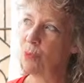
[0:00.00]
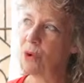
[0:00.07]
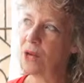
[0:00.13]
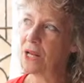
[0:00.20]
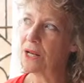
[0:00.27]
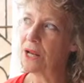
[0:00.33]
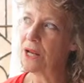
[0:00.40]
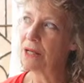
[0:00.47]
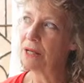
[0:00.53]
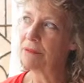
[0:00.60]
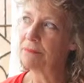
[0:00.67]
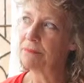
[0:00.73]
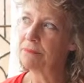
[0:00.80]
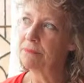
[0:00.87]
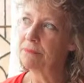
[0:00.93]
Well,
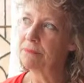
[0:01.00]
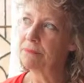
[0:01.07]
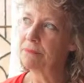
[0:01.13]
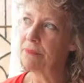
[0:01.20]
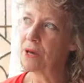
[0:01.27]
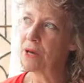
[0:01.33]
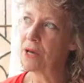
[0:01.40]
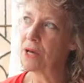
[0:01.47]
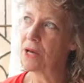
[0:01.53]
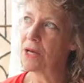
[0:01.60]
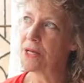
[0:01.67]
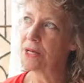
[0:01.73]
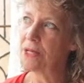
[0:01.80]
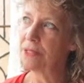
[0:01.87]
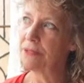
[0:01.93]

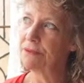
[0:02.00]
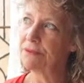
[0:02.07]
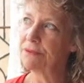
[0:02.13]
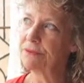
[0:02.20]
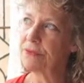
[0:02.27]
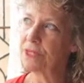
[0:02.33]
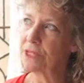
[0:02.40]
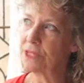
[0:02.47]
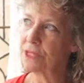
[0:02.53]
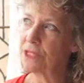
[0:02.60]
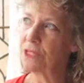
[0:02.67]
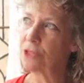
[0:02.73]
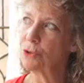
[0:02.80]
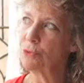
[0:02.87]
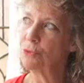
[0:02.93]
I think
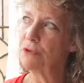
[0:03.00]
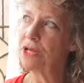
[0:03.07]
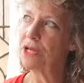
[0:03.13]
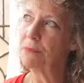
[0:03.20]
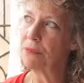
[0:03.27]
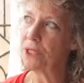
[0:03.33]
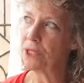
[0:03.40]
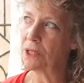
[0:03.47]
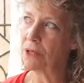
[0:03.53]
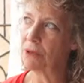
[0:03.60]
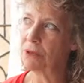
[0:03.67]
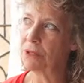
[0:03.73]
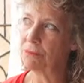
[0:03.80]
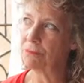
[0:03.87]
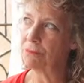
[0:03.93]
it had already been
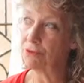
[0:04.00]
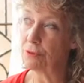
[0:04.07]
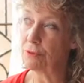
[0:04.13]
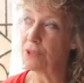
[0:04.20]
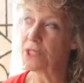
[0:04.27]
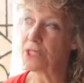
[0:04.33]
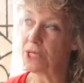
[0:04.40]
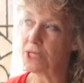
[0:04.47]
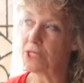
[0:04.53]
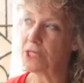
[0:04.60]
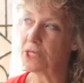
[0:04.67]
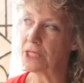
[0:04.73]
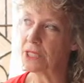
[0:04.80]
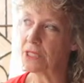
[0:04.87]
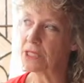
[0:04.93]
going probably 10
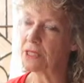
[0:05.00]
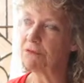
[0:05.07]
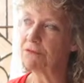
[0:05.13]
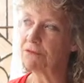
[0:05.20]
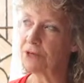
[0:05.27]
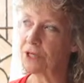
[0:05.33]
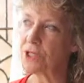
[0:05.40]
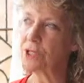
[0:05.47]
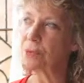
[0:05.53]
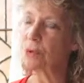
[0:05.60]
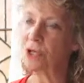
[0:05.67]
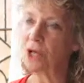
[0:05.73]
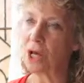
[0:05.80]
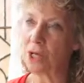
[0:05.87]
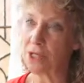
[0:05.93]
years. The first
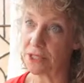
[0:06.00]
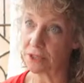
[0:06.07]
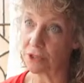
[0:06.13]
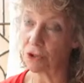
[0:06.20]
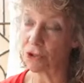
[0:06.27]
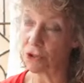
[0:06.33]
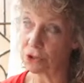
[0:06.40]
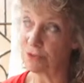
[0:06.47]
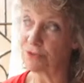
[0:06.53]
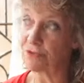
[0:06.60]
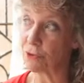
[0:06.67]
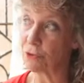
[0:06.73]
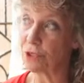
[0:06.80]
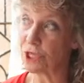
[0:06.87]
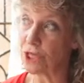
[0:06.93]
one that I did the costumes
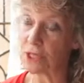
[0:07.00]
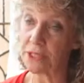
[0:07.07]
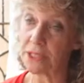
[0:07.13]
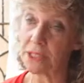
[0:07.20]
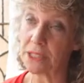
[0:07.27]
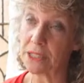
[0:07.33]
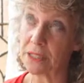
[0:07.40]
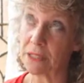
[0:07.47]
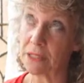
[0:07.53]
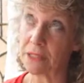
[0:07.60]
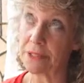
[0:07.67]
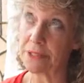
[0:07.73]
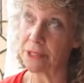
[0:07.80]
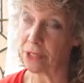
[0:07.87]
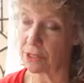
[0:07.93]
for was
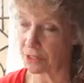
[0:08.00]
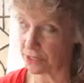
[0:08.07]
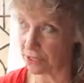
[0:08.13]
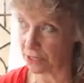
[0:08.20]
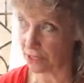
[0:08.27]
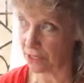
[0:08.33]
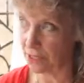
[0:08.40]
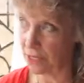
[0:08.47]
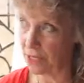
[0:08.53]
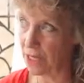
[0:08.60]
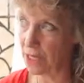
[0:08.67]
1990.